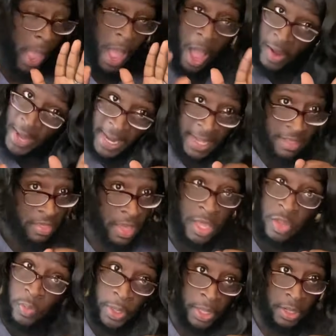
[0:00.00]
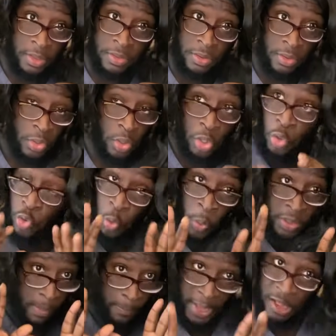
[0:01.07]
All I can tell you is do it the
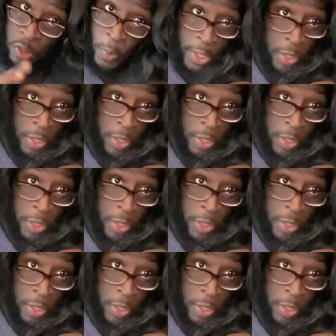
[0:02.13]
best way you